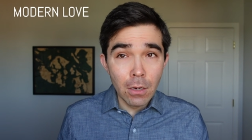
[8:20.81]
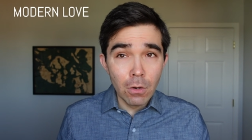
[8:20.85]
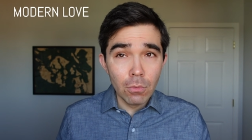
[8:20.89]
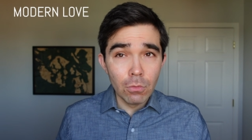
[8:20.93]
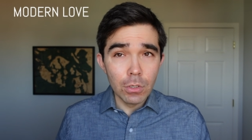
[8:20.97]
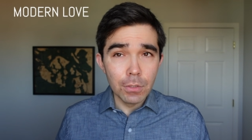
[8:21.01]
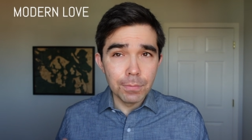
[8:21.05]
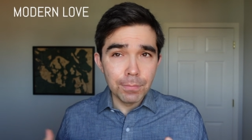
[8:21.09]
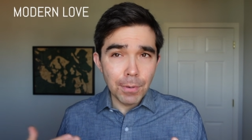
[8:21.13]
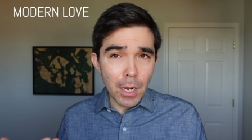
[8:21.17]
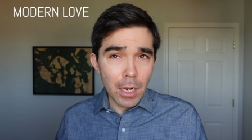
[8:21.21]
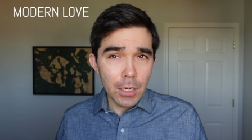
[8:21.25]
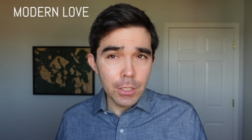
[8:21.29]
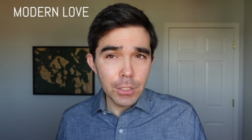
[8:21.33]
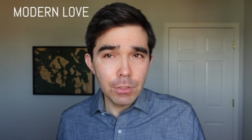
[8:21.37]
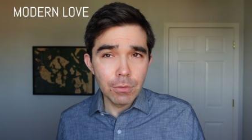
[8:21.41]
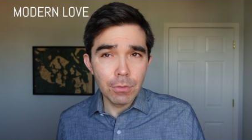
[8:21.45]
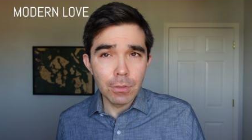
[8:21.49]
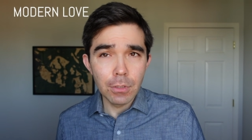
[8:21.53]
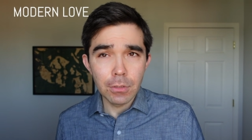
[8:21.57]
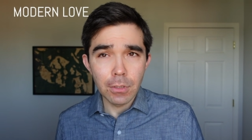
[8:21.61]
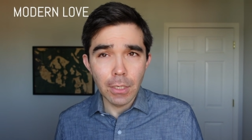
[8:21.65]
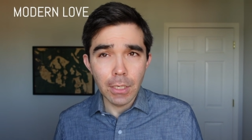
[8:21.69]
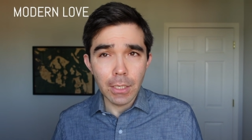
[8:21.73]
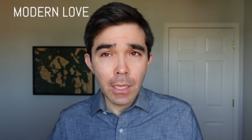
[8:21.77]
Whereas
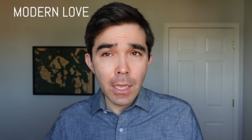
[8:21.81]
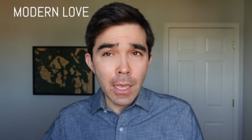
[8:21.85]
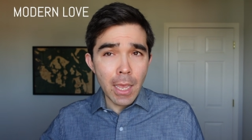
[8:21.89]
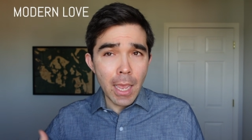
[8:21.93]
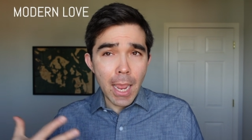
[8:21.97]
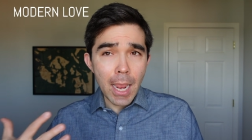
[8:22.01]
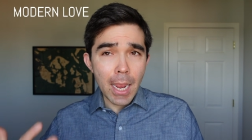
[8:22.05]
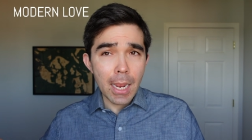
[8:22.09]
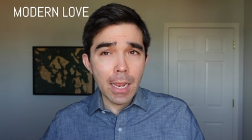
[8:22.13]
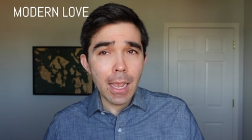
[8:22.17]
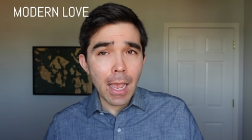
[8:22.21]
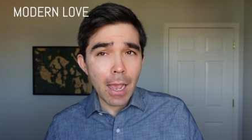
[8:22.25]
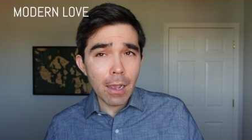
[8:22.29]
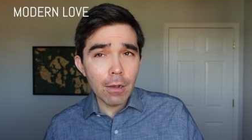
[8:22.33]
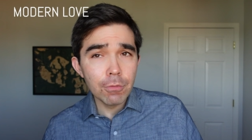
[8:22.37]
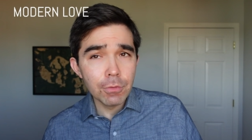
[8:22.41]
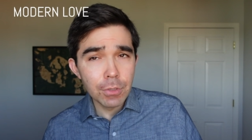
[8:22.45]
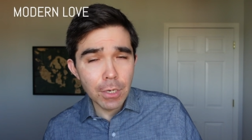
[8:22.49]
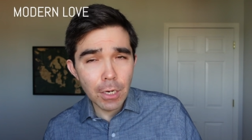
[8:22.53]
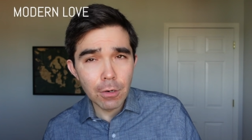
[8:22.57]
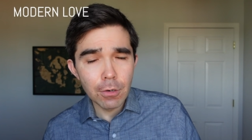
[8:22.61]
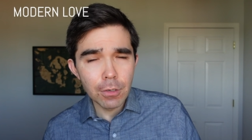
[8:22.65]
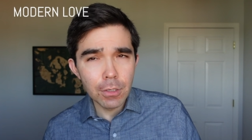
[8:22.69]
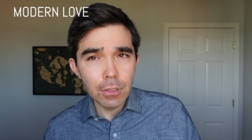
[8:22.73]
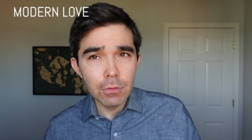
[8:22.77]
posturing is like, hey, how
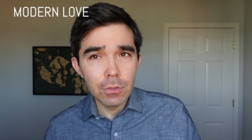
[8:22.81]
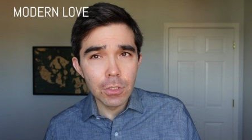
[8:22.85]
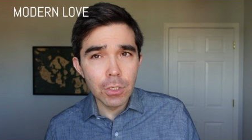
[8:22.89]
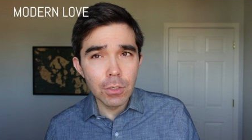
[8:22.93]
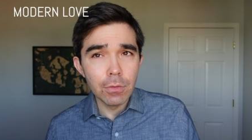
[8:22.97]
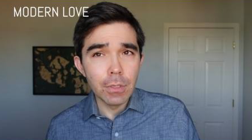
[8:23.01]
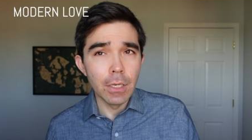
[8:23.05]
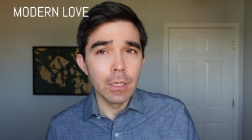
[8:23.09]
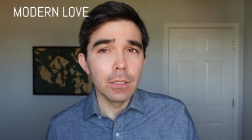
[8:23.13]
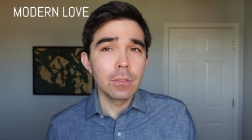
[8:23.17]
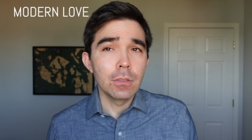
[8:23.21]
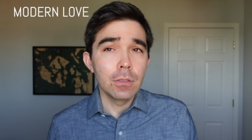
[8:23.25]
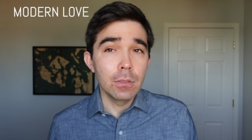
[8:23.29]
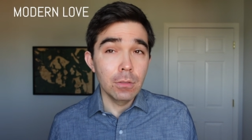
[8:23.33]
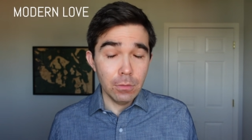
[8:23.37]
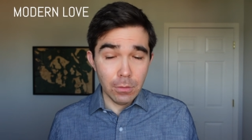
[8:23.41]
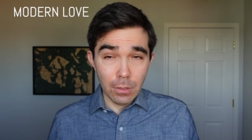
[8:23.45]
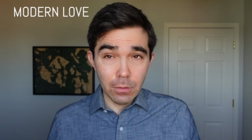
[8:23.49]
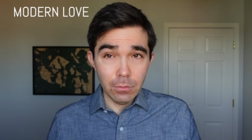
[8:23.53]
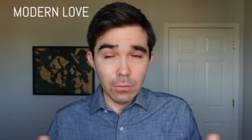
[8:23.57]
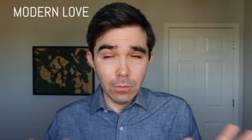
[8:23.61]
dare you do this?